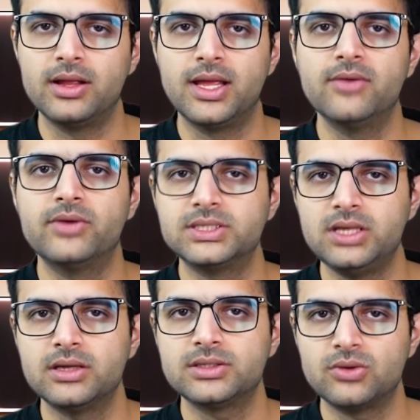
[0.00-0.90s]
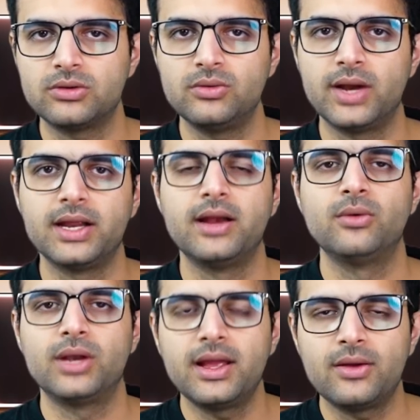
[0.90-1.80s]
give a serious shot to getting
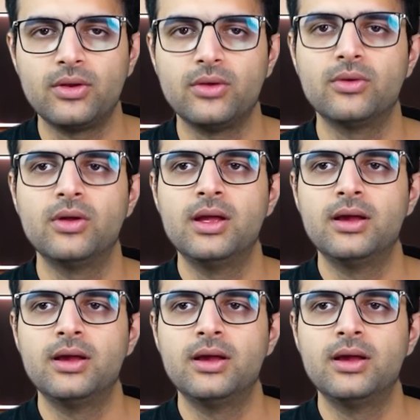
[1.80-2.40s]
into tech, or, you know,